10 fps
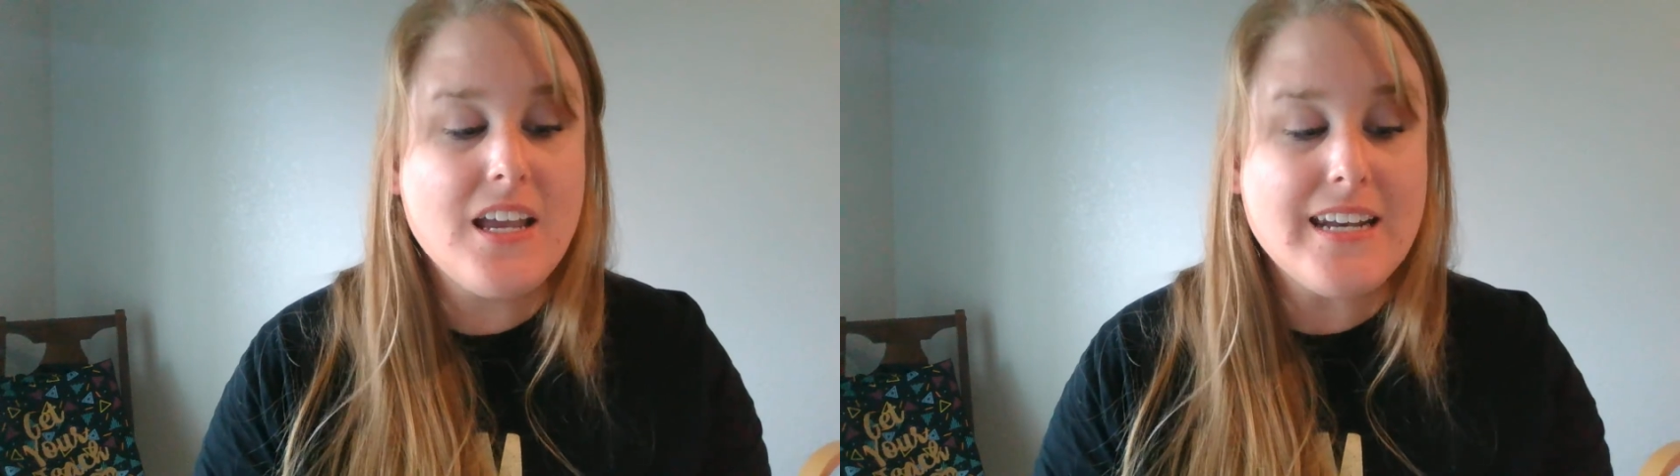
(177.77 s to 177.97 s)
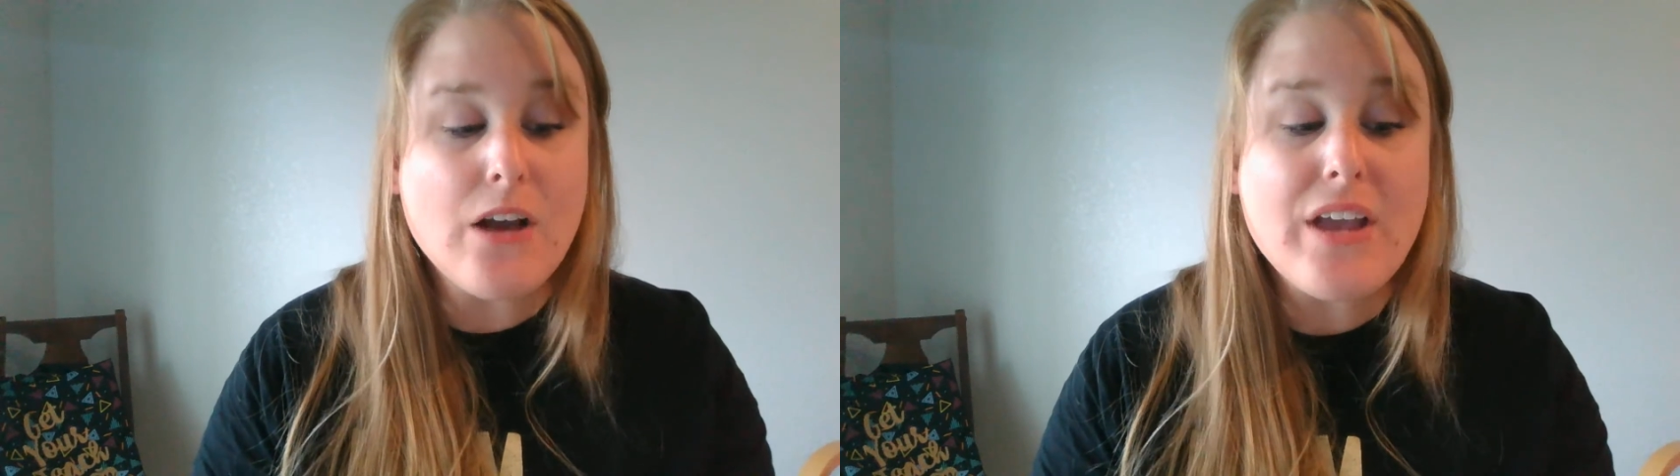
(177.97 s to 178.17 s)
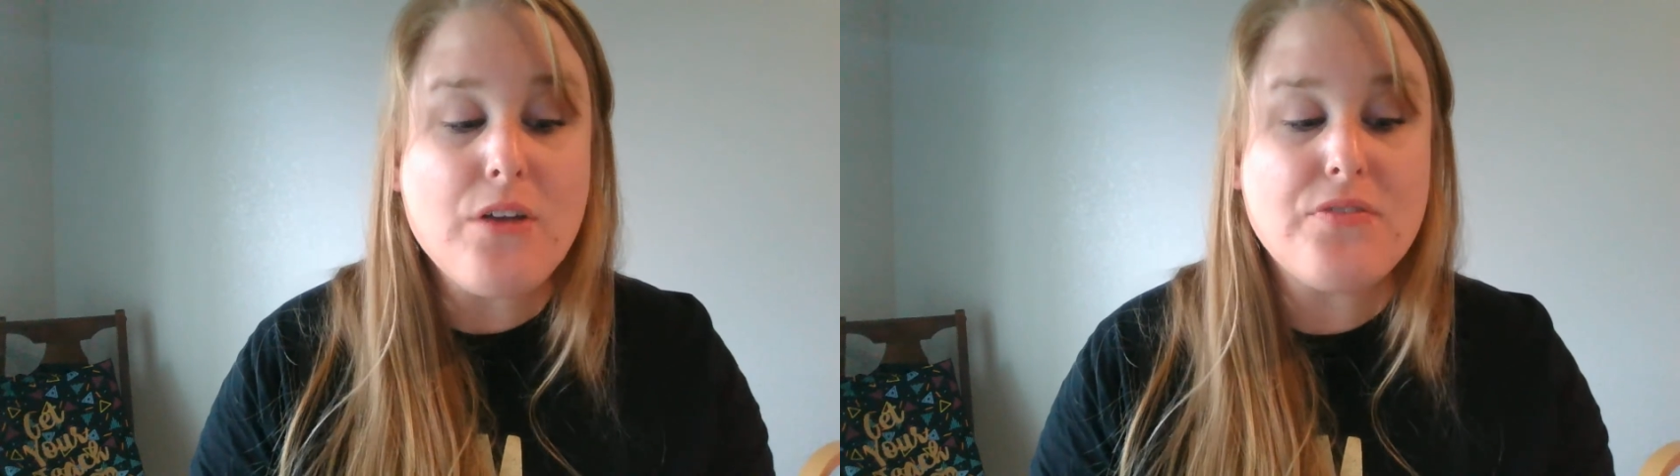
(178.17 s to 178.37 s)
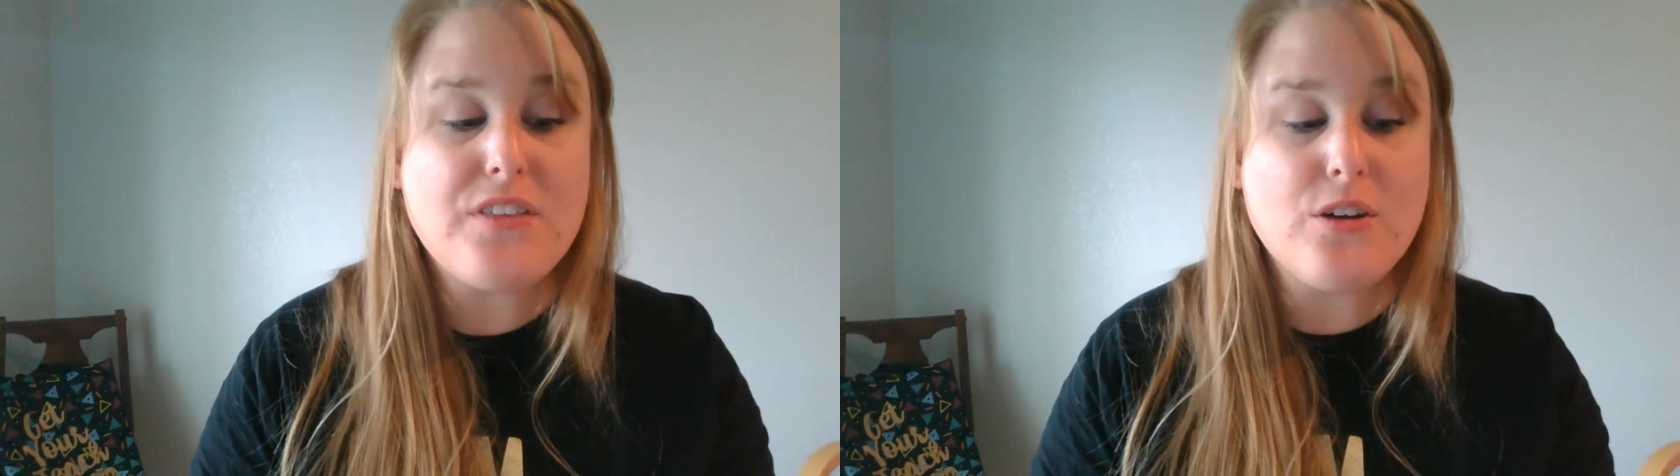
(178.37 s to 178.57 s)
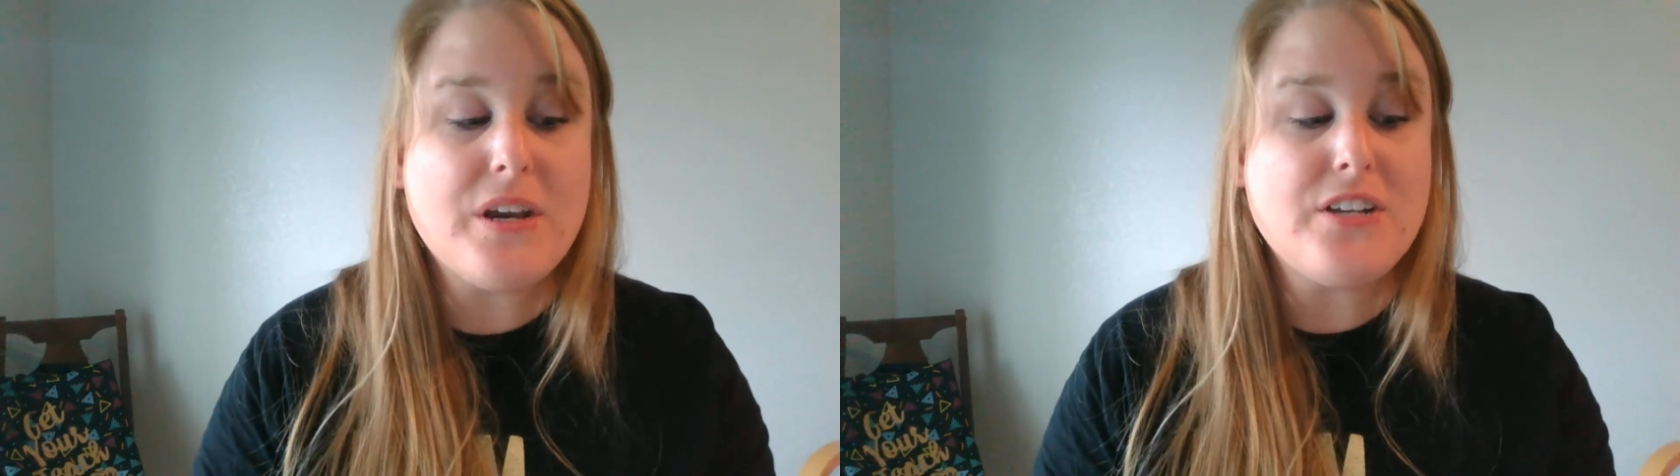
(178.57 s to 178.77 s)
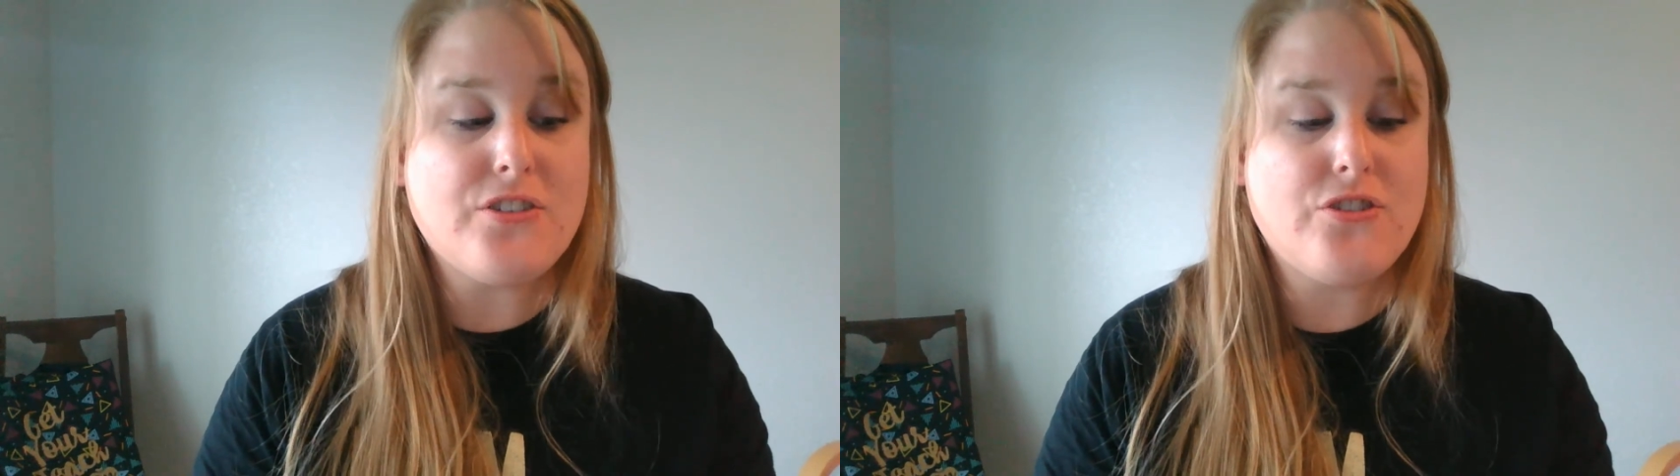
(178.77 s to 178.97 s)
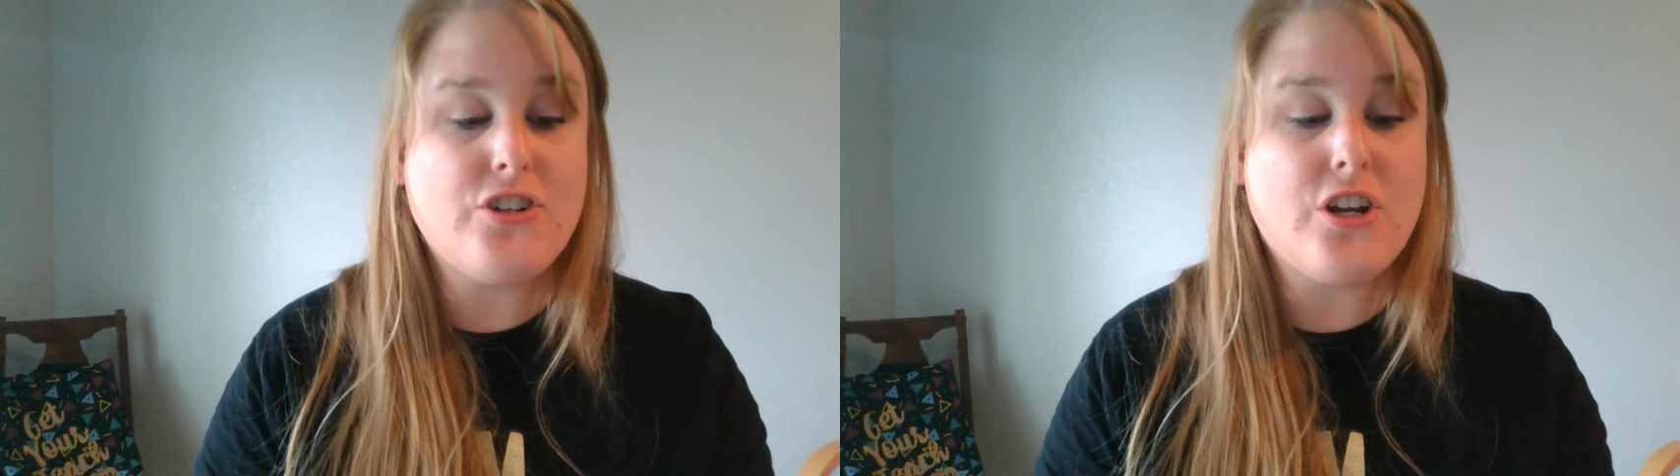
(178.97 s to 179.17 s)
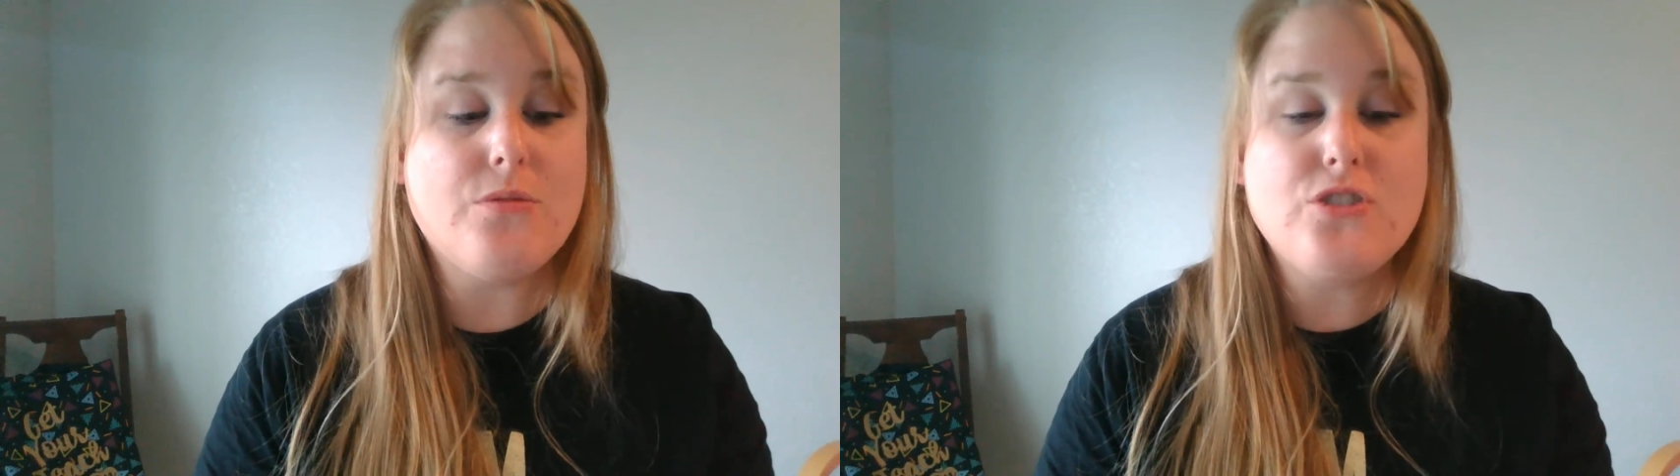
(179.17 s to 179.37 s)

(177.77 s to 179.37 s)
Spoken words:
"Now count the erasers, Joe,